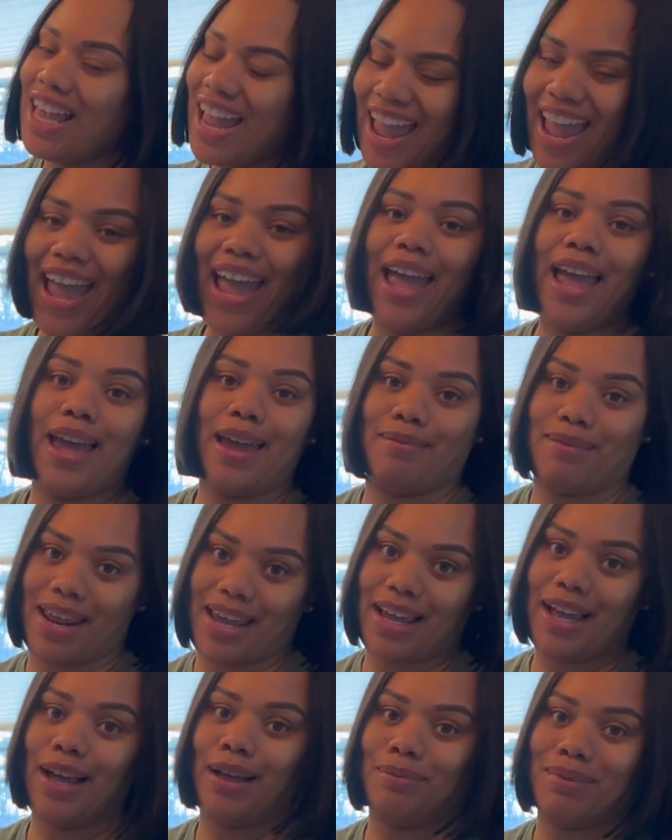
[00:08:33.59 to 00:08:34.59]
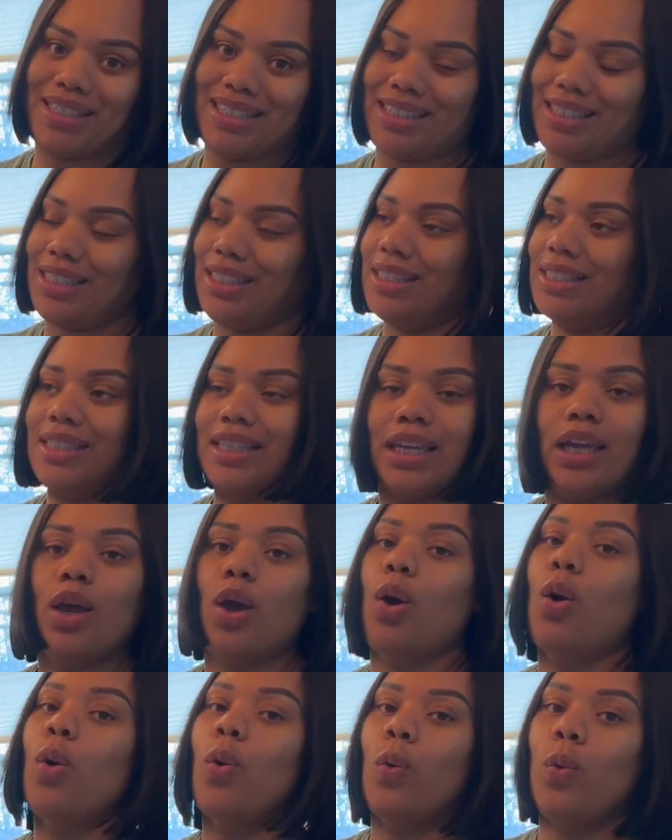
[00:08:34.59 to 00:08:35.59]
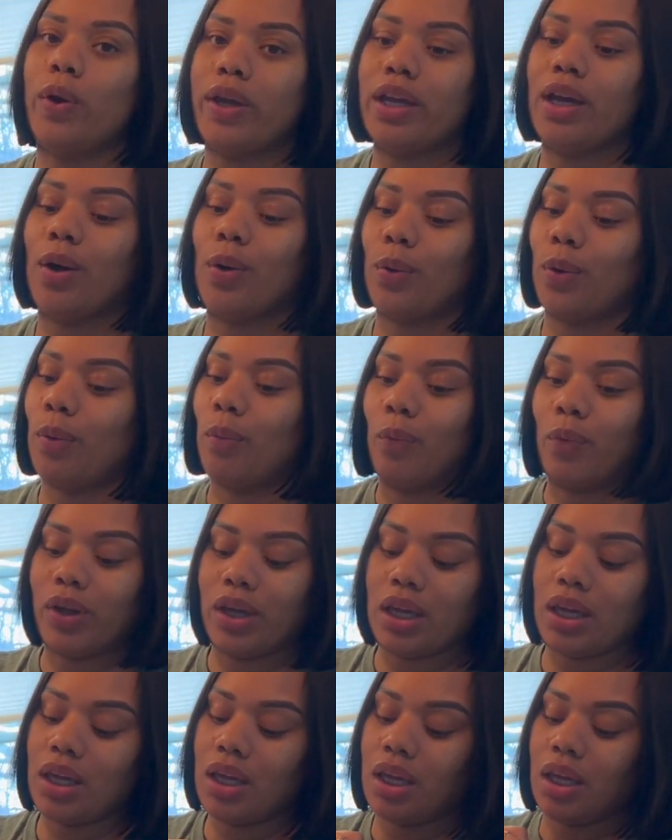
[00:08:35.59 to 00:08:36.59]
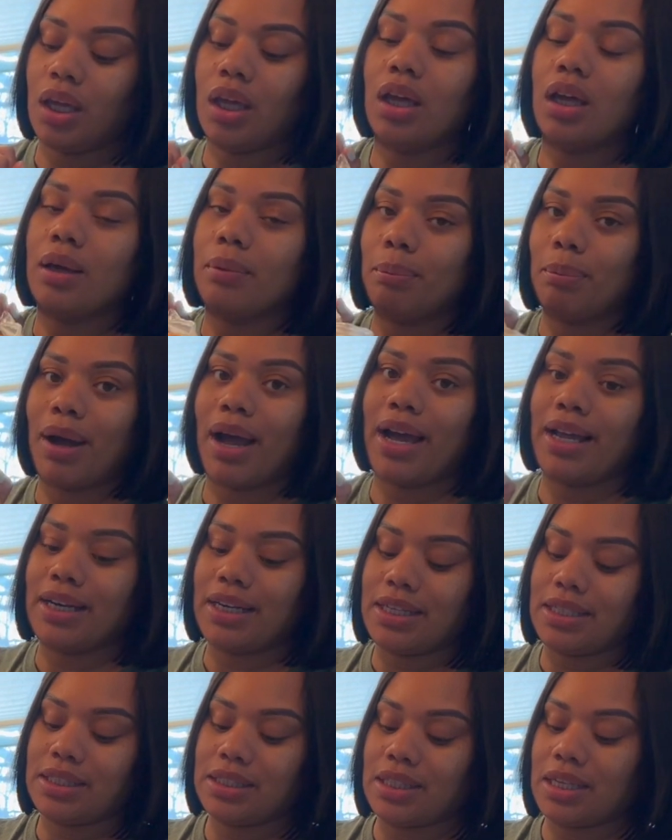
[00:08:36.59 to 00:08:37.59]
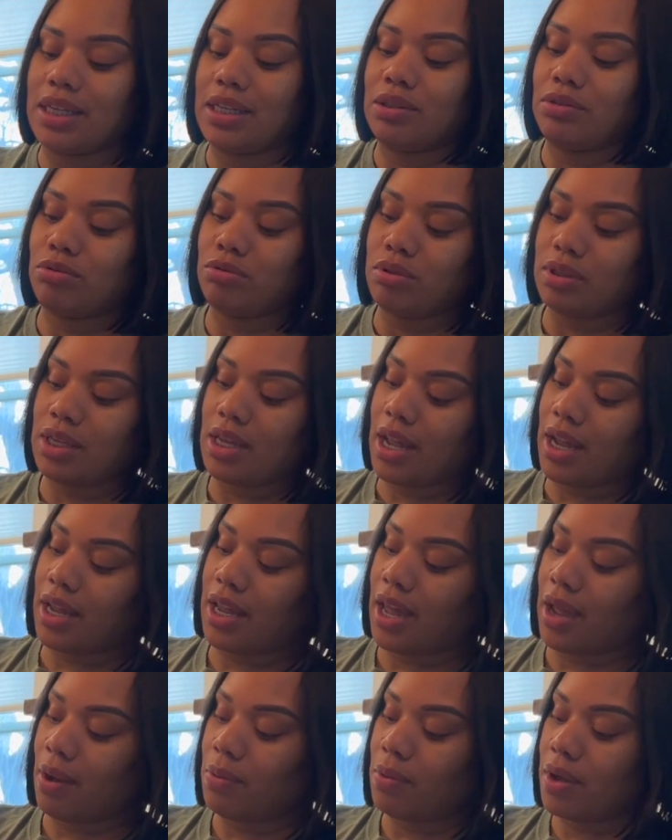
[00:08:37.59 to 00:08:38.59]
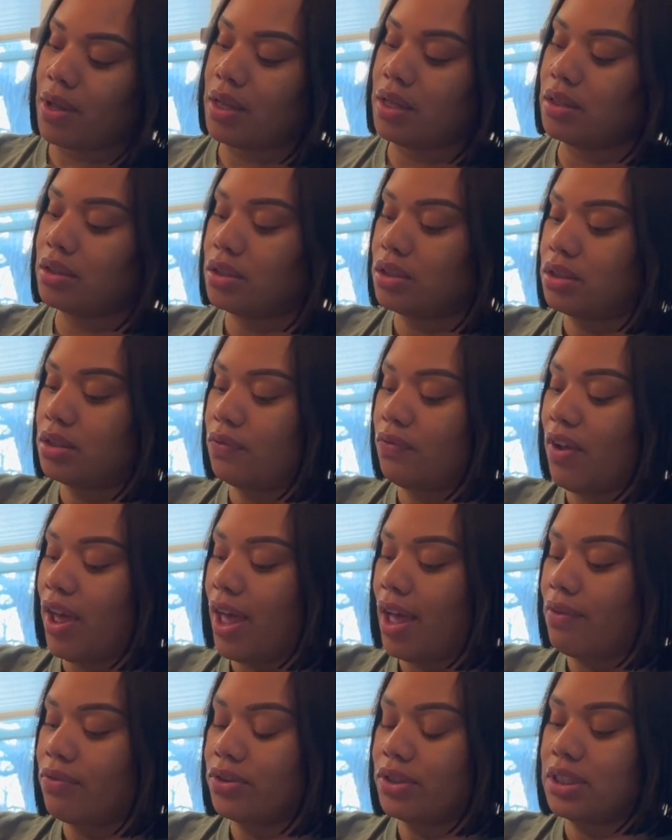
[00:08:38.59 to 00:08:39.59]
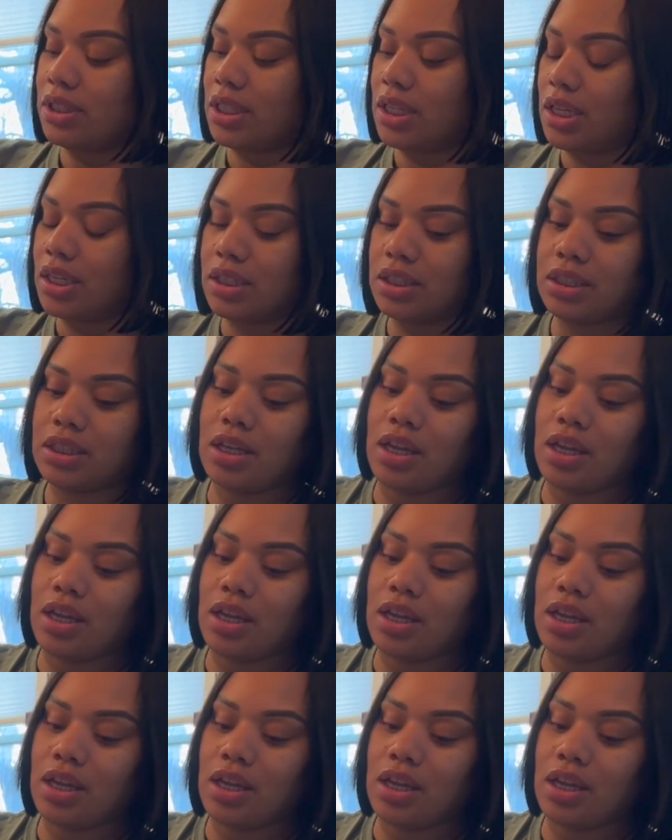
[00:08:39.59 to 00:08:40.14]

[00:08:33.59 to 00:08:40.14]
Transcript: time they come in season we on um, we buy these things you see i got what five or six